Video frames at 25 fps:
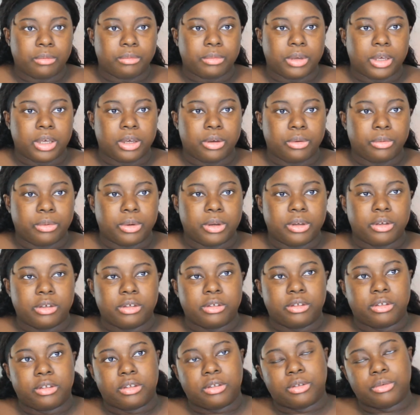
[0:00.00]
It
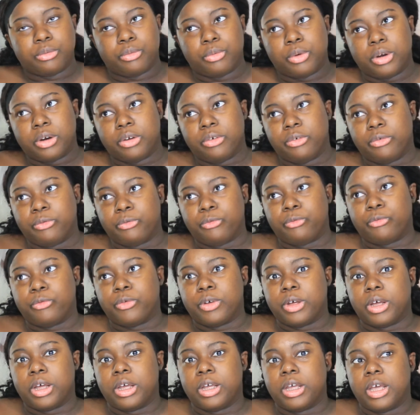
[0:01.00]
was one of
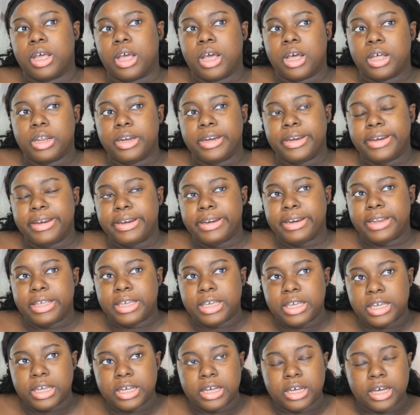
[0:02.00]

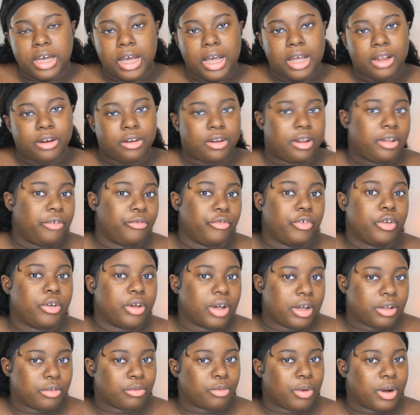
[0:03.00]
Neek, and if you
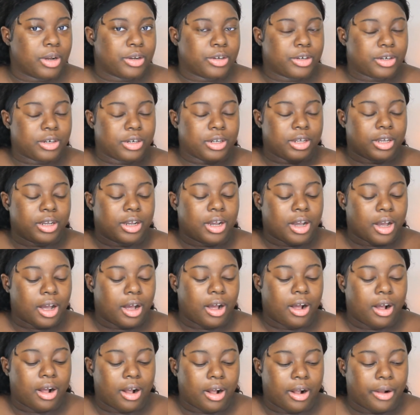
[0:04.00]
guys watch Neek,
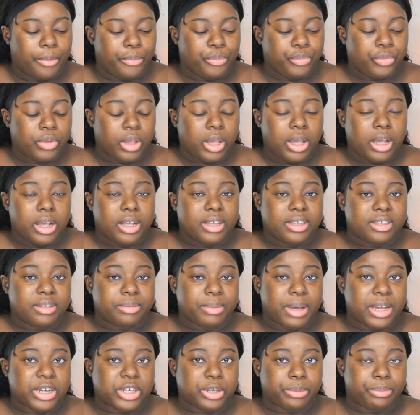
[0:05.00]

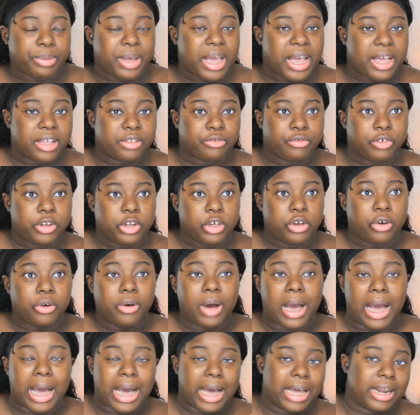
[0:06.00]
Smash and Pass video.
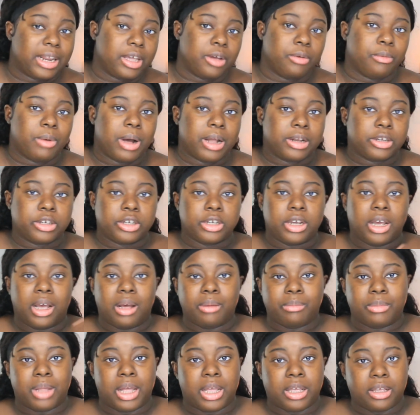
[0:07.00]
I didn't watch it. I'm
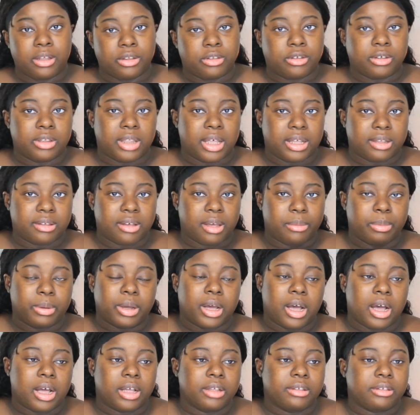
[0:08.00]
not into that type of
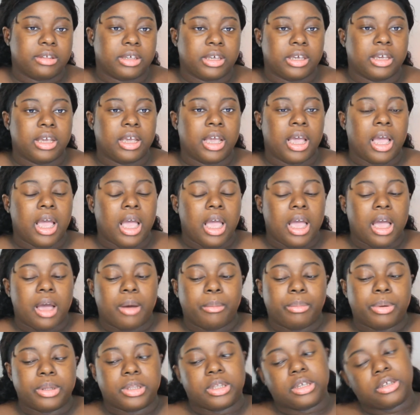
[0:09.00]
content.
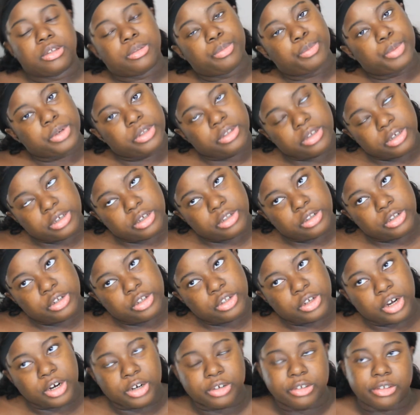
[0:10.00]
But this particular
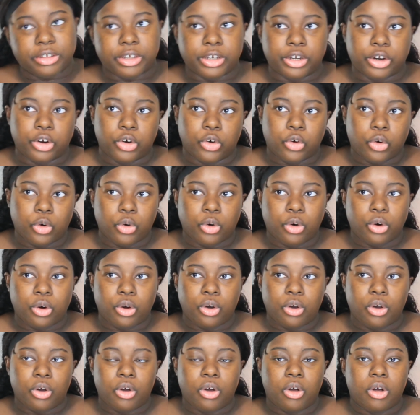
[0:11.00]
dark skinned
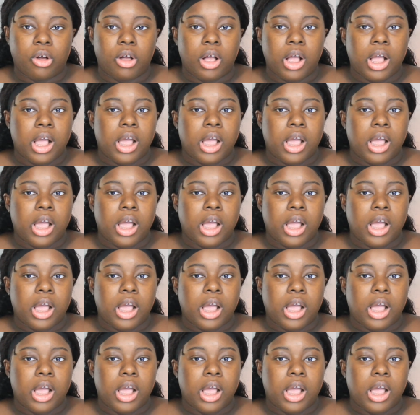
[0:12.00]
girl,